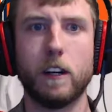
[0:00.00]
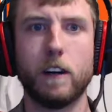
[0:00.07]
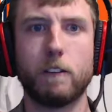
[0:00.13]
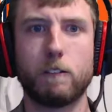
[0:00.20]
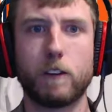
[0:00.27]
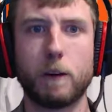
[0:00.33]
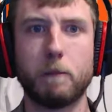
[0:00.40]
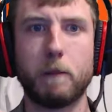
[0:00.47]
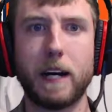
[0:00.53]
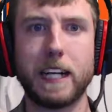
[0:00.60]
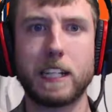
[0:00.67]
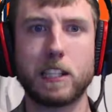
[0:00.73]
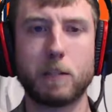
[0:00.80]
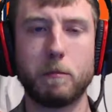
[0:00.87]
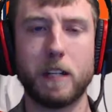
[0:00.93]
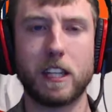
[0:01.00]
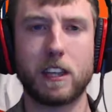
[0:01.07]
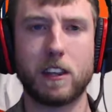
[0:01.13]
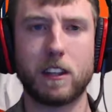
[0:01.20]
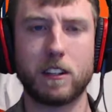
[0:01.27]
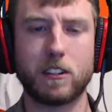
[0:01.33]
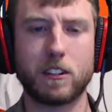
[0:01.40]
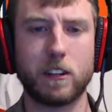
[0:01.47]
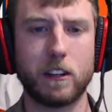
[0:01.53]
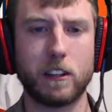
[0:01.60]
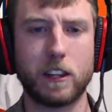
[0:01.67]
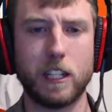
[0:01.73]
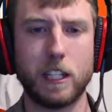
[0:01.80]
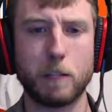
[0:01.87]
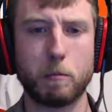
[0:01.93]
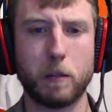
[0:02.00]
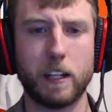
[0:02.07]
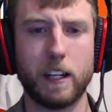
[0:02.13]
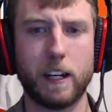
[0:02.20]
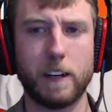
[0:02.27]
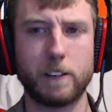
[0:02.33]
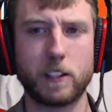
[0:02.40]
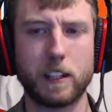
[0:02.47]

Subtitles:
for Mike Smith to start these playoffs.